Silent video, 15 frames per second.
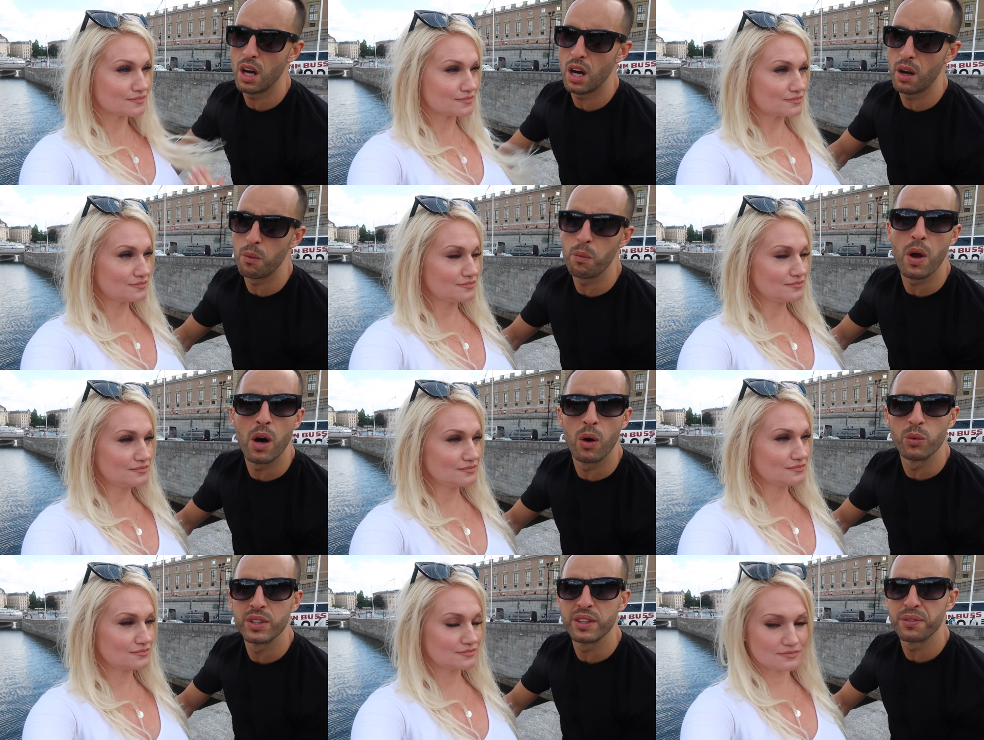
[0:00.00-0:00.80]

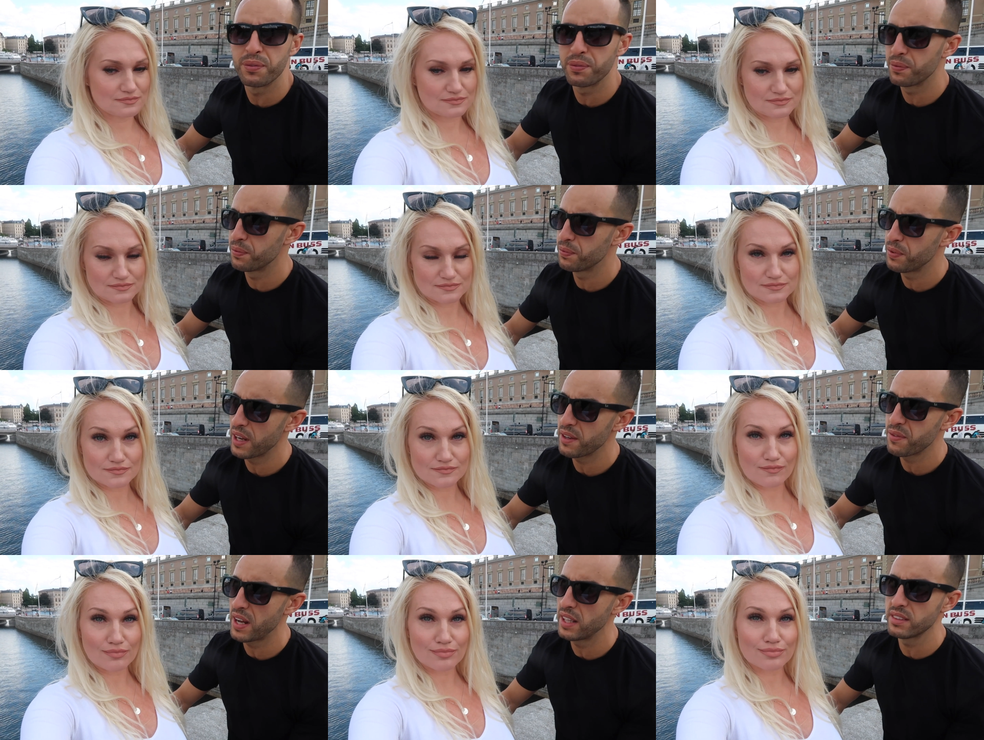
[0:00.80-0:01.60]
Speaker 1: around
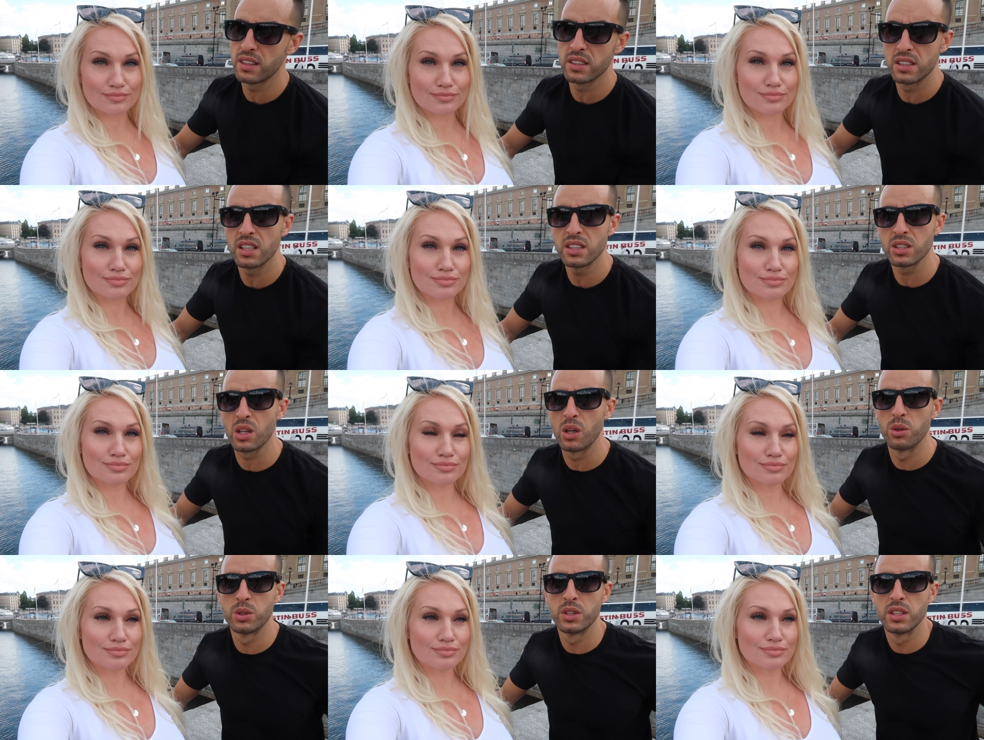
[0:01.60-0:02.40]
500 years
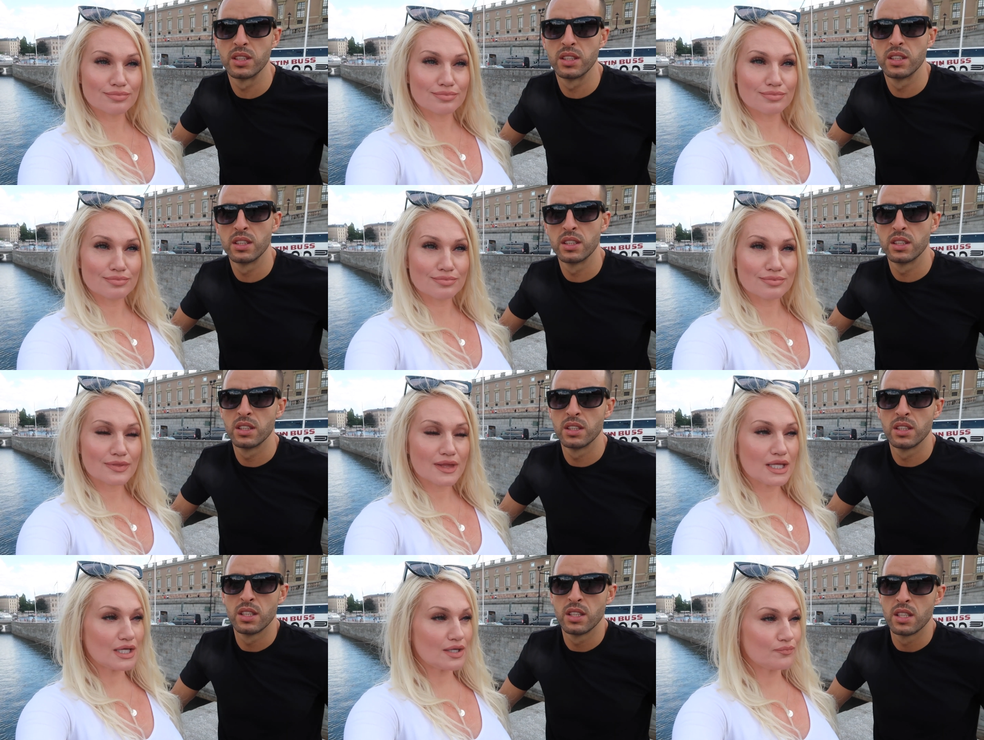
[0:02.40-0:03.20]
ago.
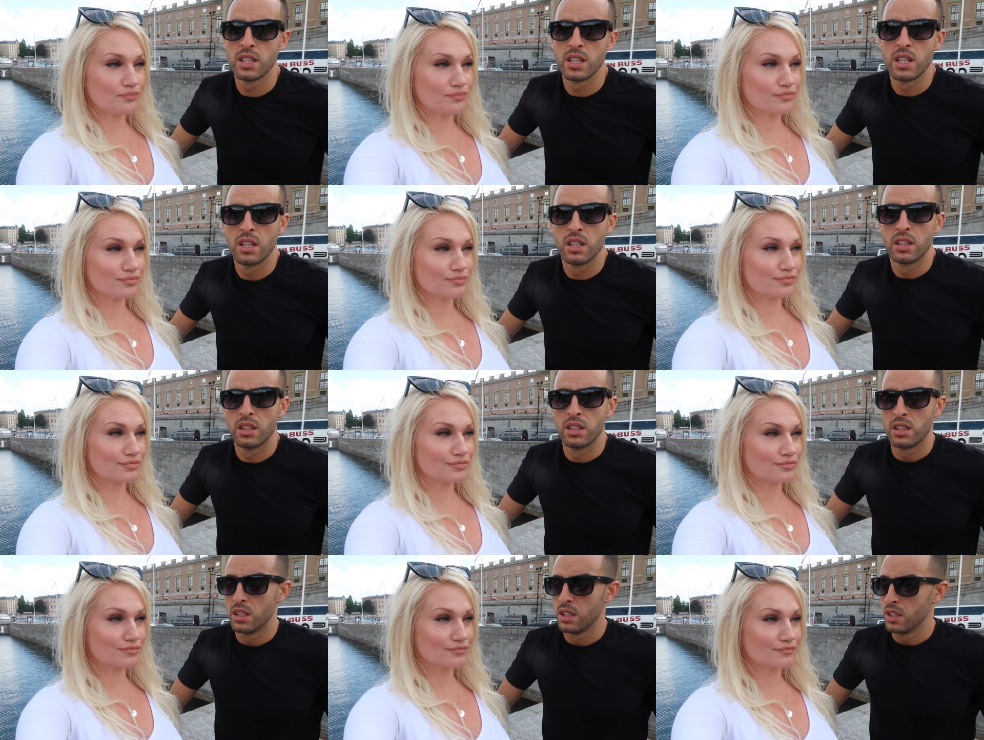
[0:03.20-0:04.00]
Speaker 2: Yeah.
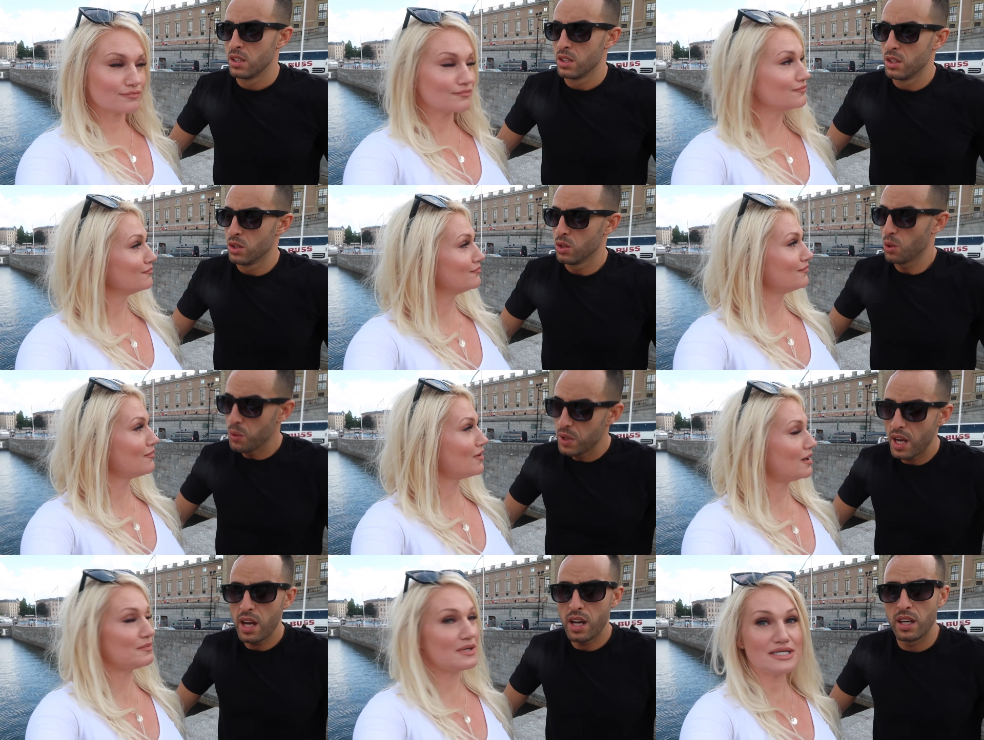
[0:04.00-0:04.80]
Speaker 1: So
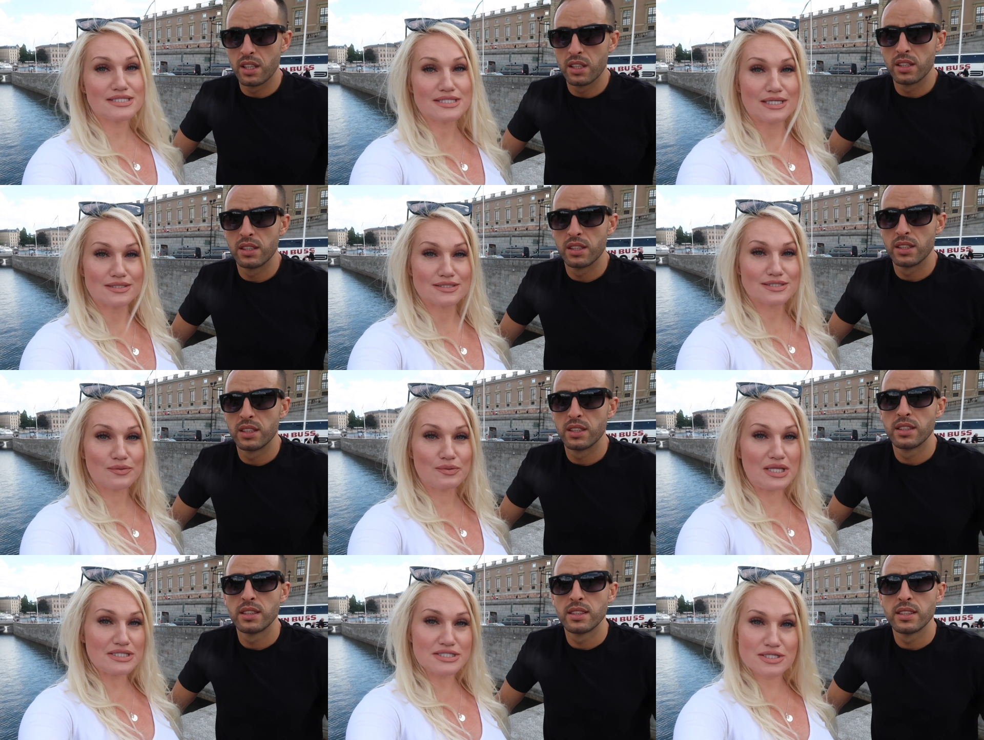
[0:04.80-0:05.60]
Speaker 2: yeah. Amazing. So
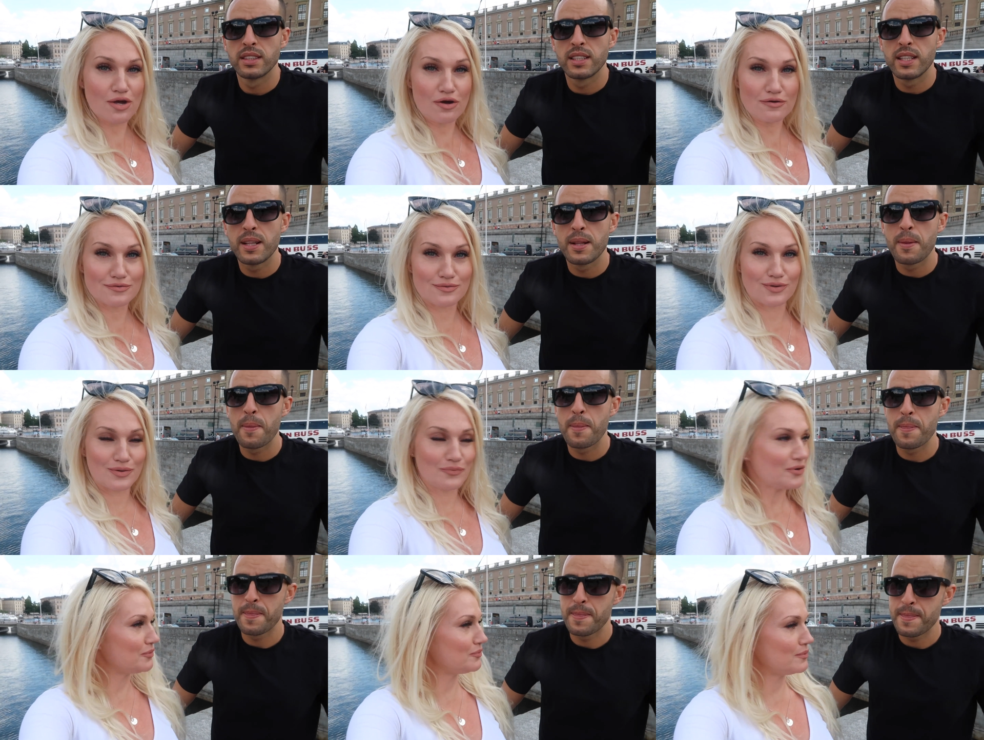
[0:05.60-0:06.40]
let's go.
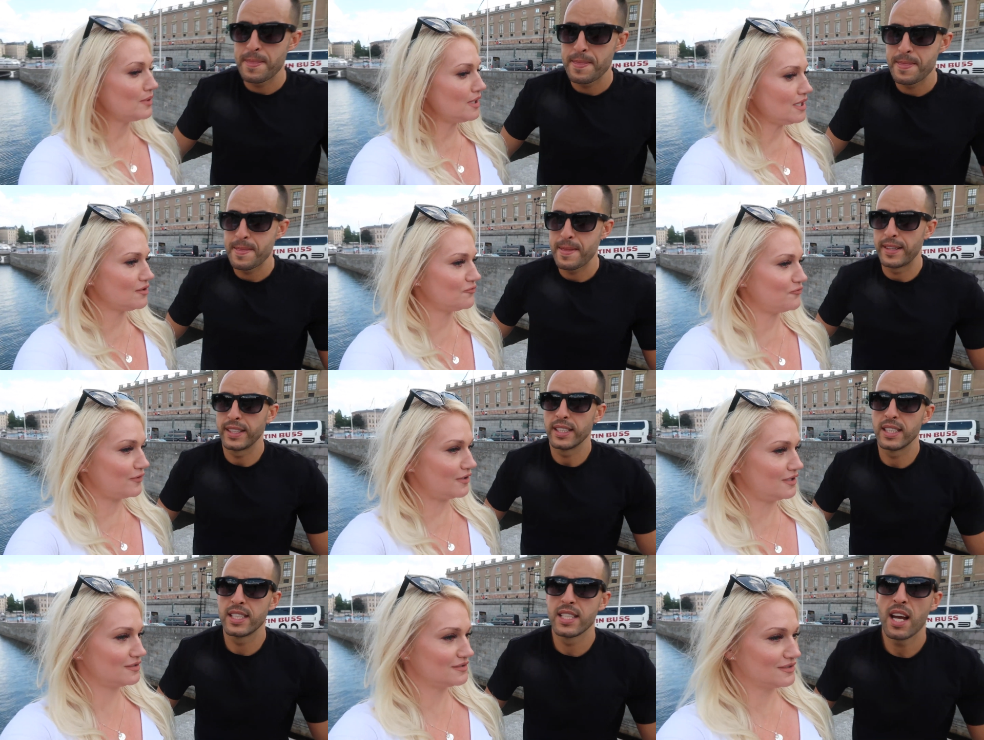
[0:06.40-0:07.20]
What are we waiting
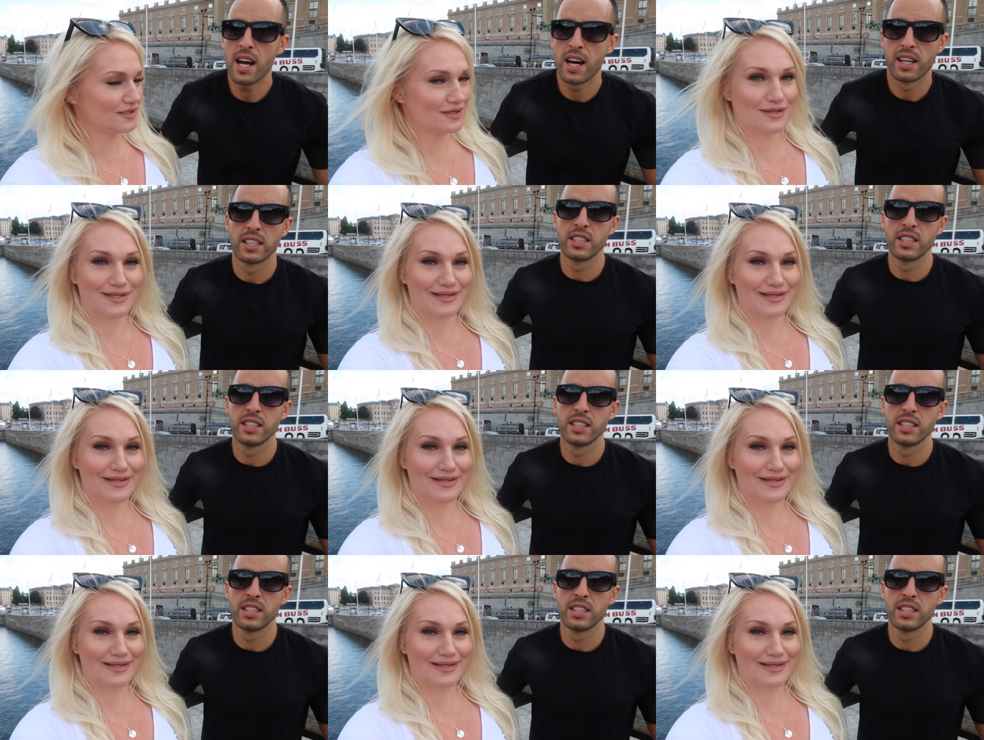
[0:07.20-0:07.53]
for?
Speaker 1: Yeah.